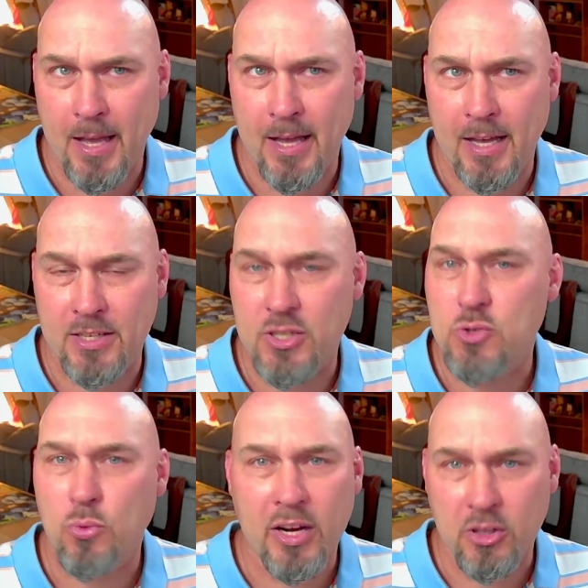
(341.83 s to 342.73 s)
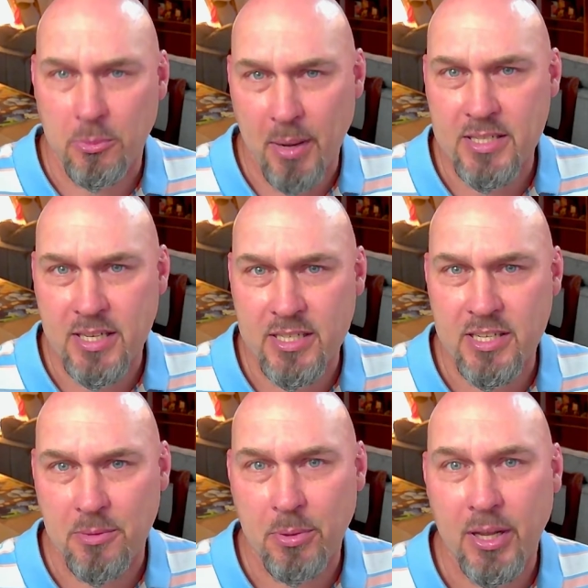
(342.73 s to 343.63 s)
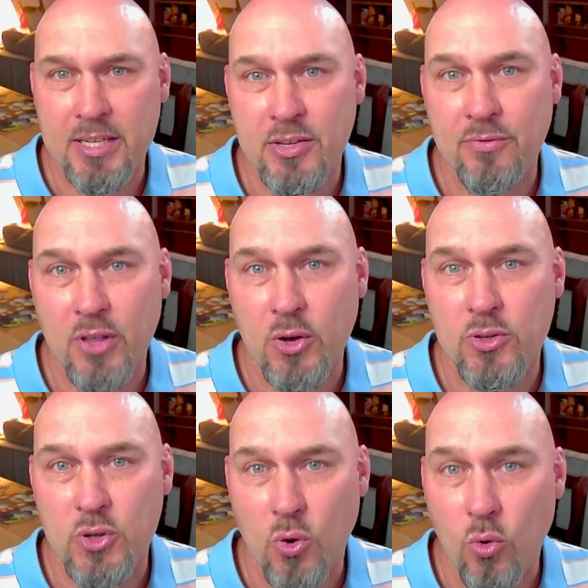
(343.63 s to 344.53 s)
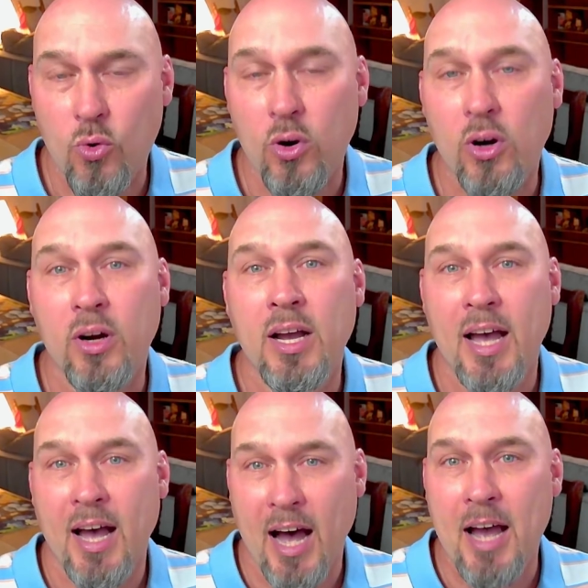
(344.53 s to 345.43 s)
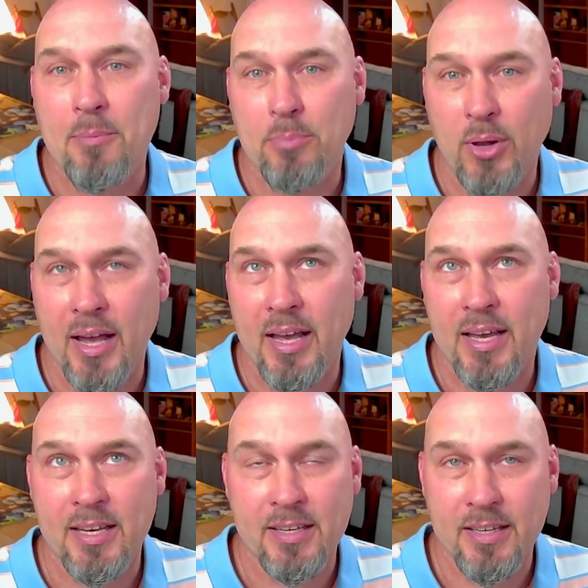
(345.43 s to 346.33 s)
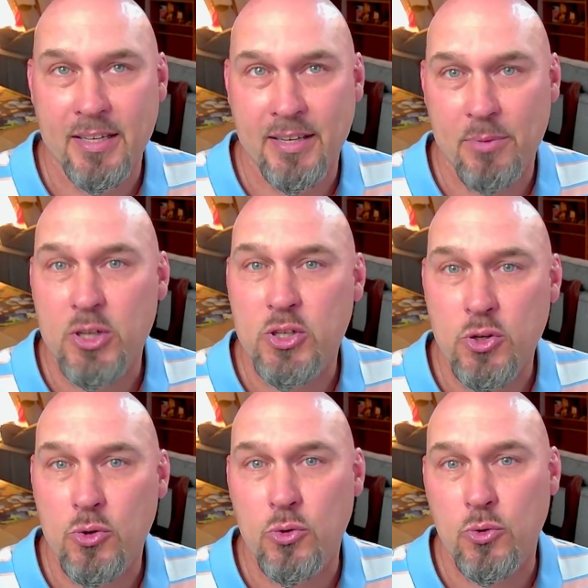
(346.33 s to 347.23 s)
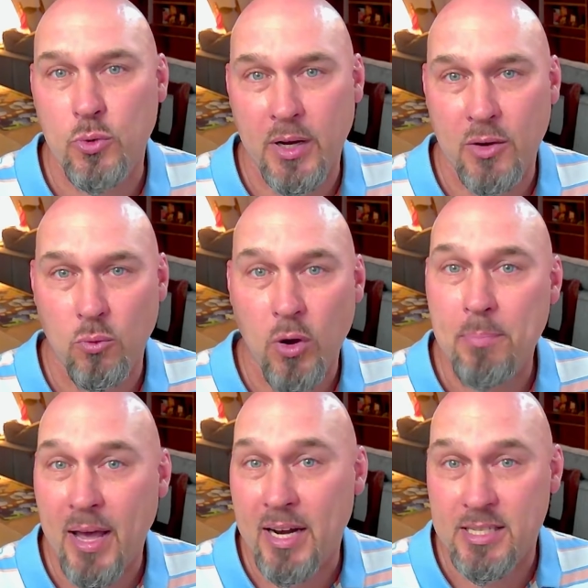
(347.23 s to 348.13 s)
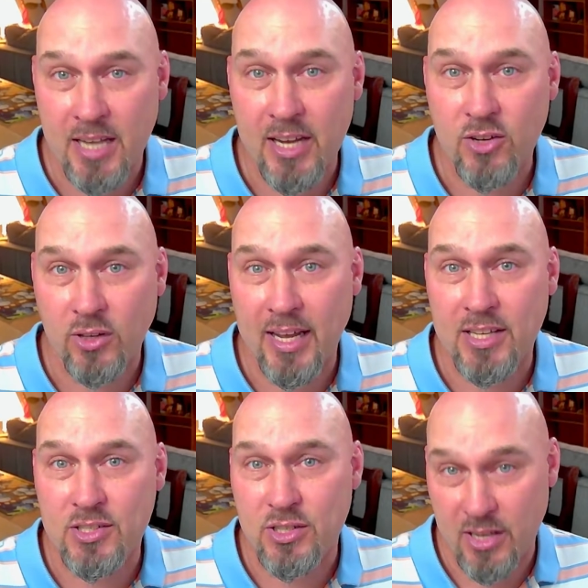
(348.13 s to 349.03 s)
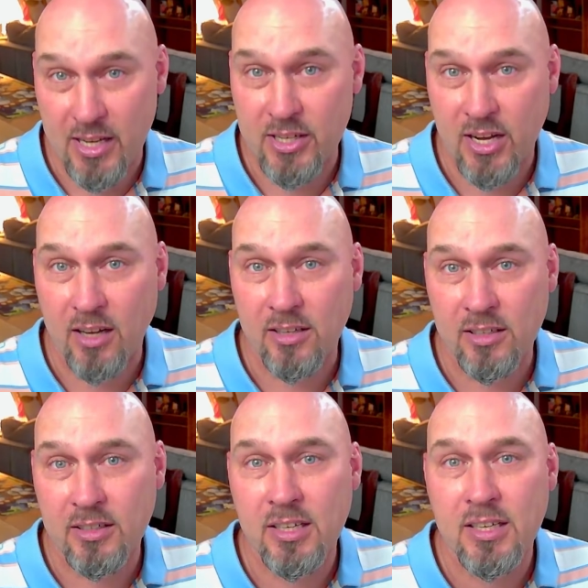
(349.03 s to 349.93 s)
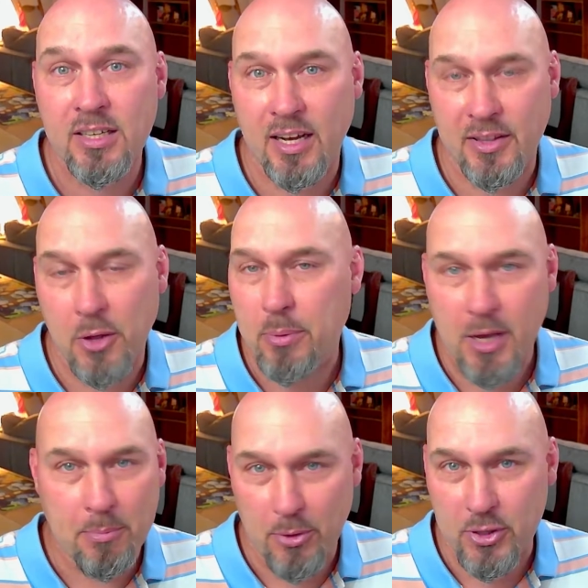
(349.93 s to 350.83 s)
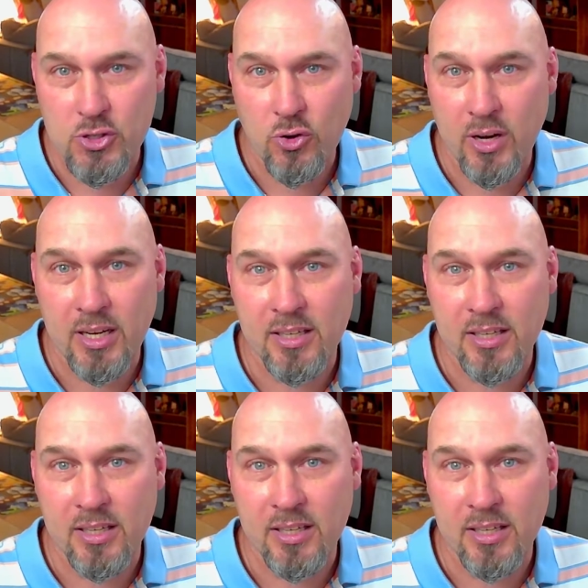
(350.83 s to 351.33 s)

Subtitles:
just regular basics in the place of those, or I am playing the 2 1-mana cycle lands in color. They'll be up on the screen.